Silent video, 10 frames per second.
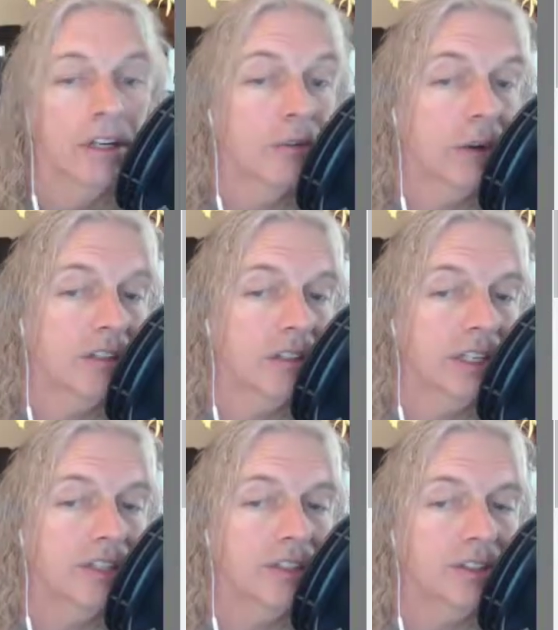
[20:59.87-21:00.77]

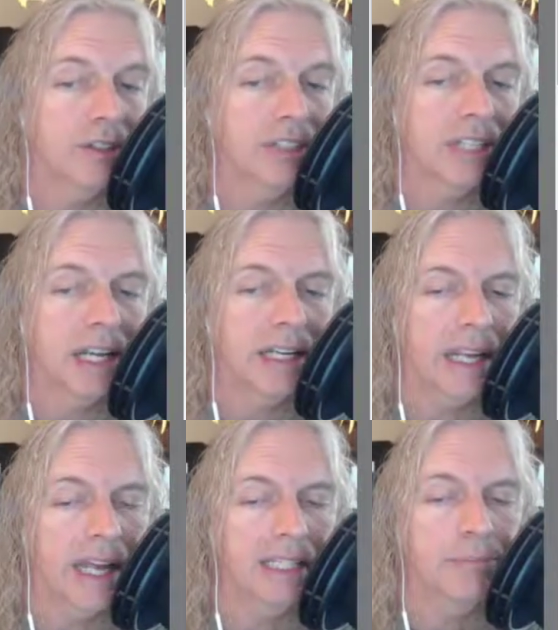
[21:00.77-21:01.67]
Congratulations, your site
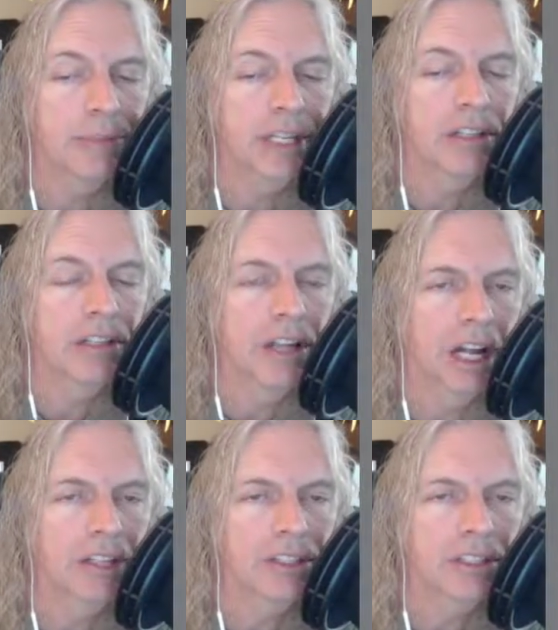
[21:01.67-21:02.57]
has been
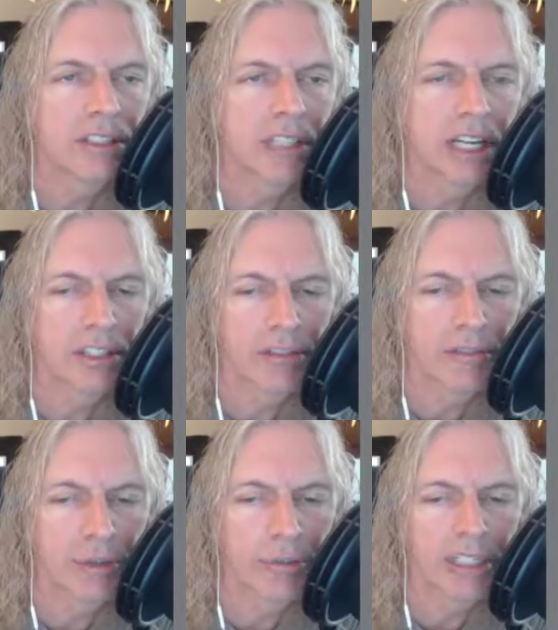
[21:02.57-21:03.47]
launched. Let's actually
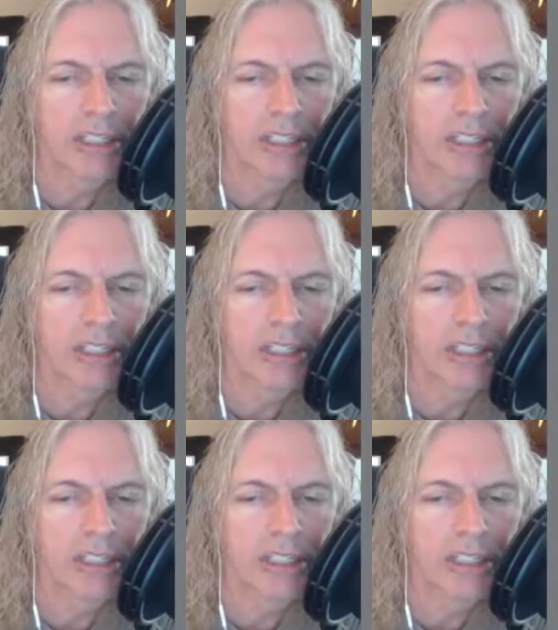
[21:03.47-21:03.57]
view my